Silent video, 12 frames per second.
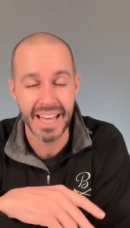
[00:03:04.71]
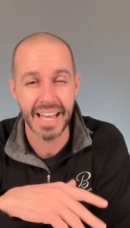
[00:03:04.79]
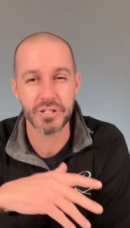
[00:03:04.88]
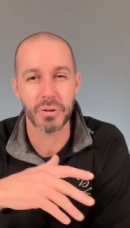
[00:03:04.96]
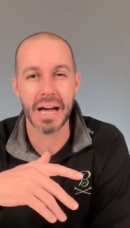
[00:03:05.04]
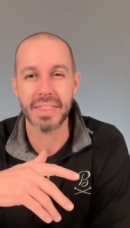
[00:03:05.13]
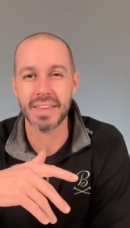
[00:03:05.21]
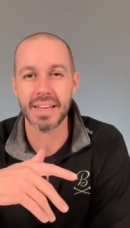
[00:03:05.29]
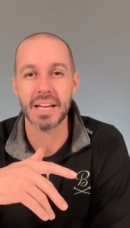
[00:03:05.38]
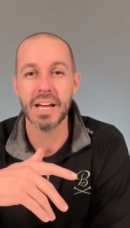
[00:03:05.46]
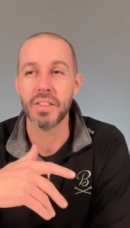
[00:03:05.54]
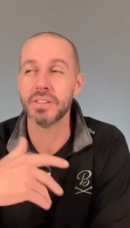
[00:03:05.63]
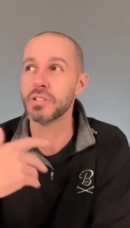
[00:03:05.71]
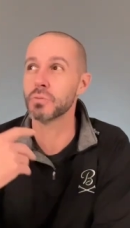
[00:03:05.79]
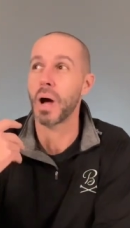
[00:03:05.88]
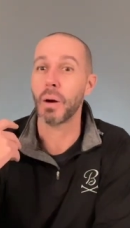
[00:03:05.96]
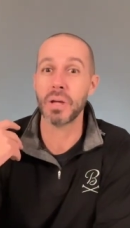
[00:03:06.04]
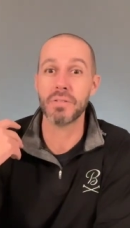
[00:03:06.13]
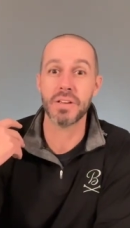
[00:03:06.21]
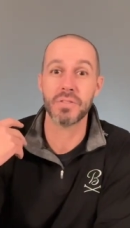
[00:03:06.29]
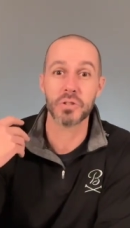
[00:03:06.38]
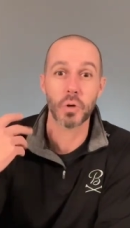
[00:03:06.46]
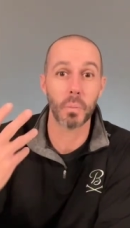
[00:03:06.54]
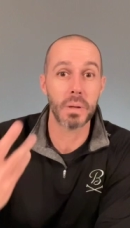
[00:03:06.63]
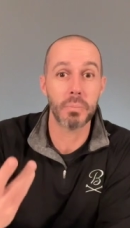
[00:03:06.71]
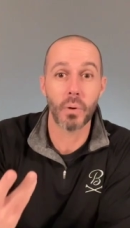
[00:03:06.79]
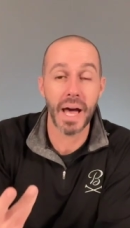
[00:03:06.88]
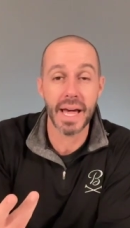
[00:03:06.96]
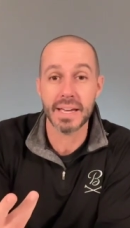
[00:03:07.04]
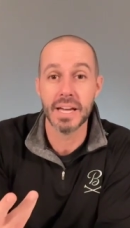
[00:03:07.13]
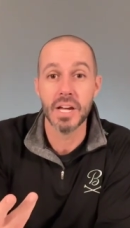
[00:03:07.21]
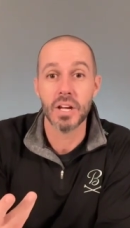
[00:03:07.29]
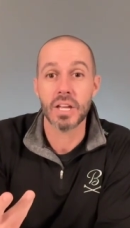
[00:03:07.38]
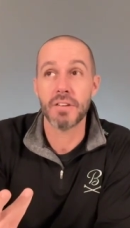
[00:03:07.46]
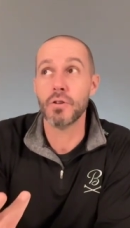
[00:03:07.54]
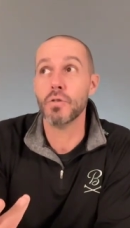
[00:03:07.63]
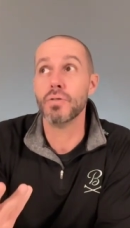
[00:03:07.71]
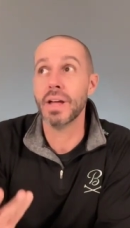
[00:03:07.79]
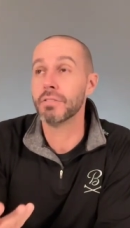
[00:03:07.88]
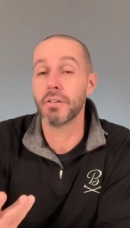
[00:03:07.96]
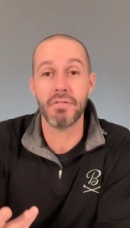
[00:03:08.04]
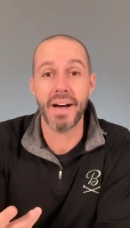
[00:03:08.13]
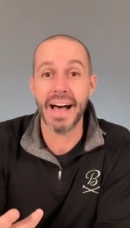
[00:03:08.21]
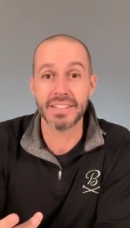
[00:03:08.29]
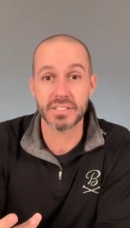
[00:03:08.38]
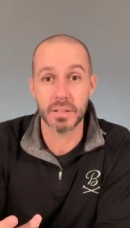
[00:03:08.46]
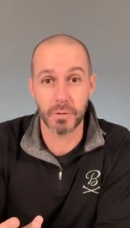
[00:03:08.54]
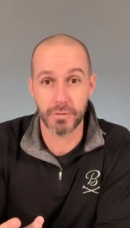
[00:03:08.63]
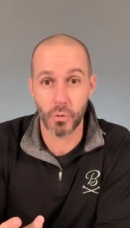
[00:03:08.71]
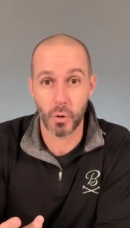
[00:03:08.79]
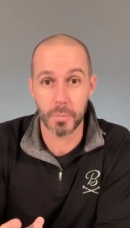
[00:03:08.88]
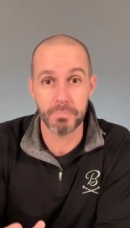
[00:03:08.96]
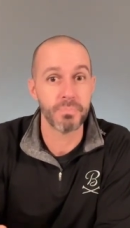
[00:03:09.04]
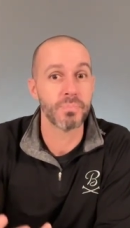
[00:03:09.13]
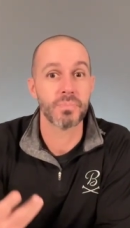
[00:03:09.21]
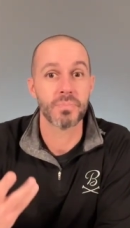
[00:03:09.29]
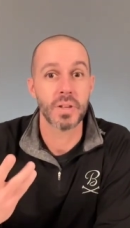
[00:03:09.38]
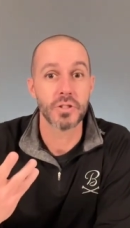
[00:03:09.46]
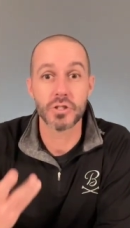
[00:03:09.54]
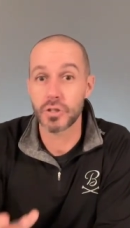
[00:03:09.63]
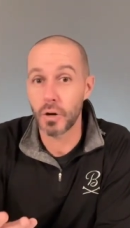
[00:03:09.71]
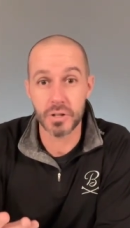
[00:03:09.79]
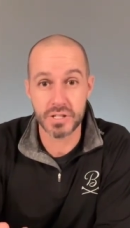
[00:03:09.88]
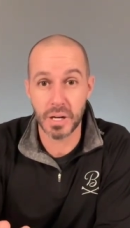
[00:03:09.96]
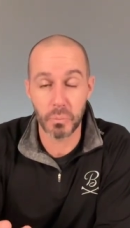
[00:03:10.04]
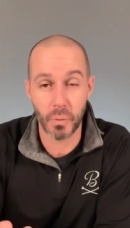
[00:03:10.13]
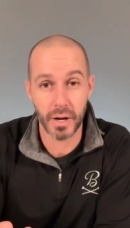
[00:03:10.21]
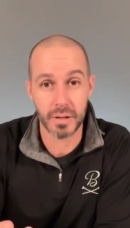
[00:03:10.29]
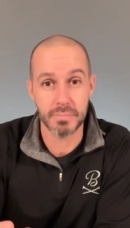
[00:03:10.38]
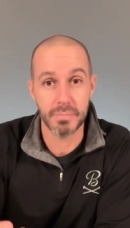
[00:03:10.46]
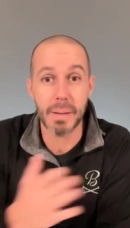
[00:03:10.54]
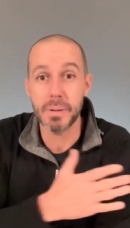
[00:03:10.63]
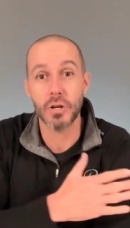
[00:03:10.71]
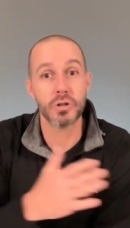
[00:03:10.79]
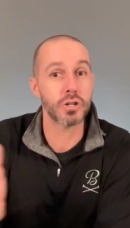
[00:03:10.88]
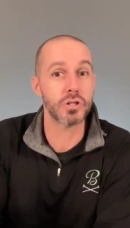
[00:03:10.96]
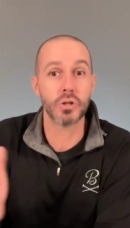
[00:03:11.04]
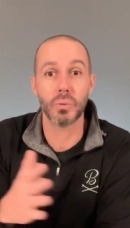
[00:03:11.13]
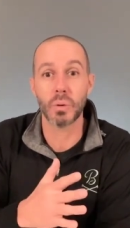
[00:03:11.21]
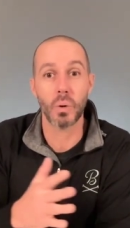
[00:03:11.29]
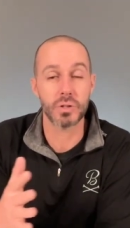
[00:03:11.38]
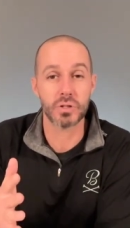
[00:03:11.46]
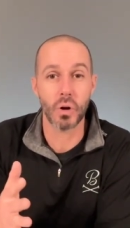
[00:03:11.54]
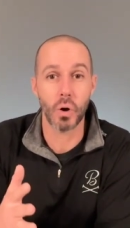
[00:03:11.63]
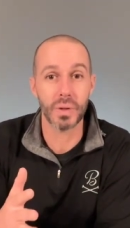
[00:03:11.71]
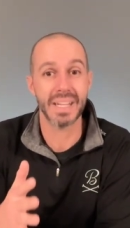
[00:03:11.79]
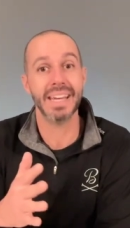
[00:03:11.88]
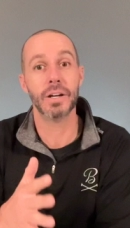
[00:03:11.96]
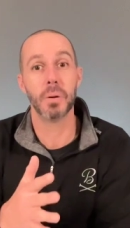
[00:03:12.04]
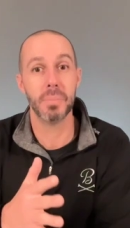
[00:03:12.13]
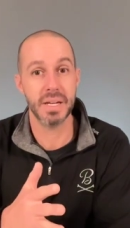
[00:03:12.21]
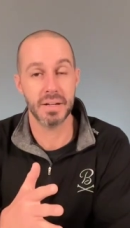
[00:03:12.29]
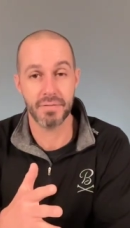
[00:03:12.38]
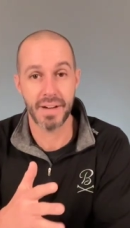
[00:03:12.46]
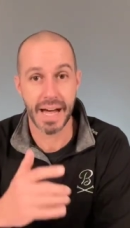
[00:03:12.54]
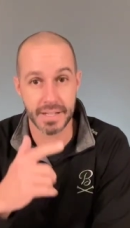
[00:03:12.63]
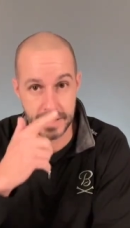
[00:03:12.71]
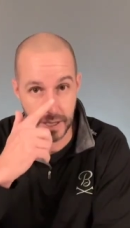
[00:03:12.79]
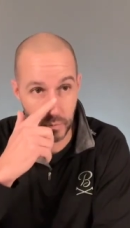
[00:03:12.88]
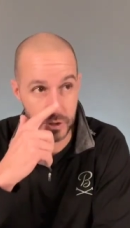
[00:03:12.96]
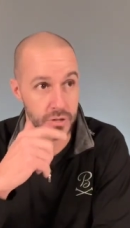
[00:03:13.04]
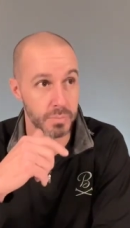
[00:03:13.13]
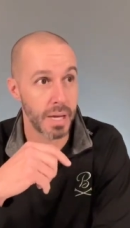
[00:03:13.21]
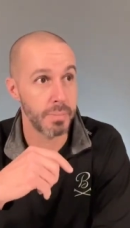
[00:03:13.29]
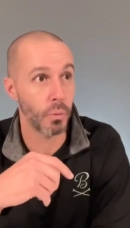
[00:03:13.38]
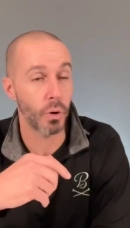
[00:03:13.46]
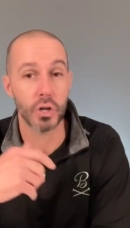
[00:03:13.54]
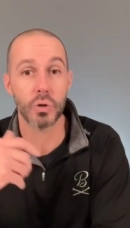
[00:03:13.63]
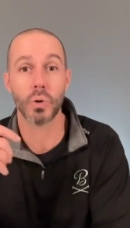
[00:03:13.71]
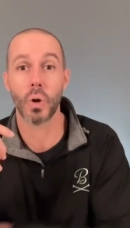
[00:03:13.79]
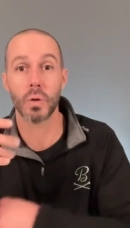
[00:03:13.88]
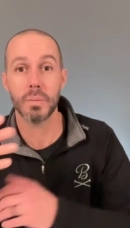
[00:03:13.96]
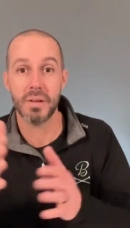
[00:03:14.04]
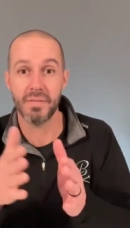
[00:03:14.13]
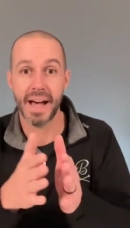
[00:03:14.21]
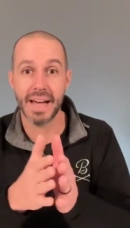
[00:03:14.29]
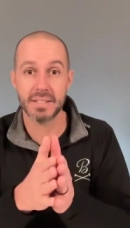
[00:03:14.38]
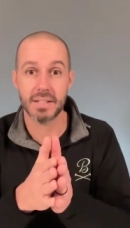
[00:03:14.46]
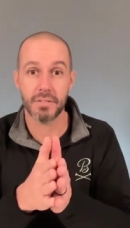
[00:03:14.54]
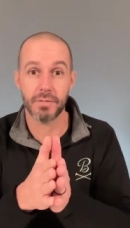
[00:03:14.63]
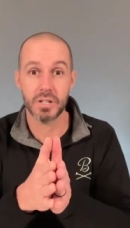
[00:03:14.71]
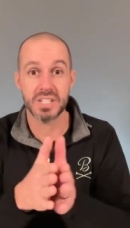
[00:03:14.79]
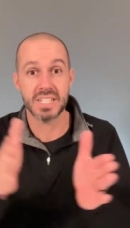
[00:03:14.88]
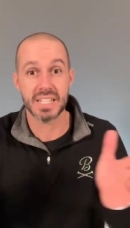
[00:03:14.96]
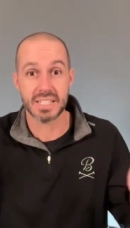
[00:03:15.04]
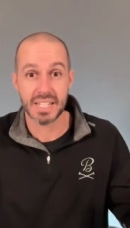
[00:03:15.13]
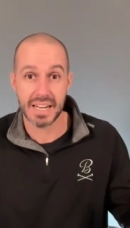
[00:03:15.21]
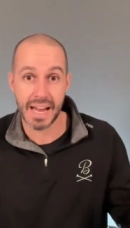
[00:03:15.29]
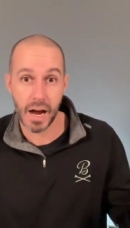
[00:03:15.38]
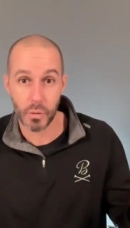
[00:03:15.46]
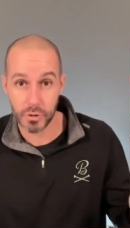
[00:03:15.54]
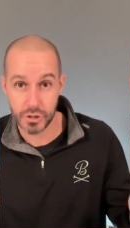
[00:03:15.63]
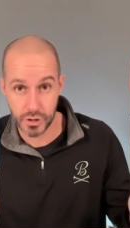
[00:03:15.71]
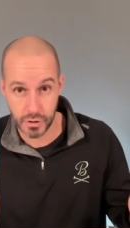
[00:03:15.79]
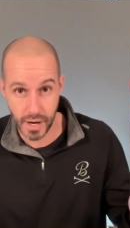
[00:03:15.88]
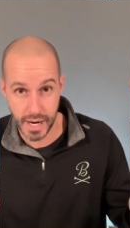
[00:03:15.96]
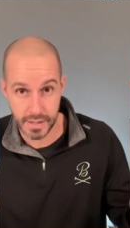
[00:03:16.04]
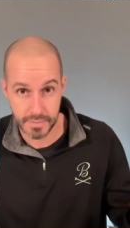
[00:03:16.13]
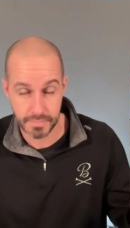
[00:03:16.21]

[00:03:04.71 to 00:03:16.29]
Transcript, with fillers: And so I think this is why we've even told people hey, if you've never fasted before, Start somewhere. Maybe you're just doing what's called intermittent fasting, which is maybe where you would only be fasting for 16 hours straight.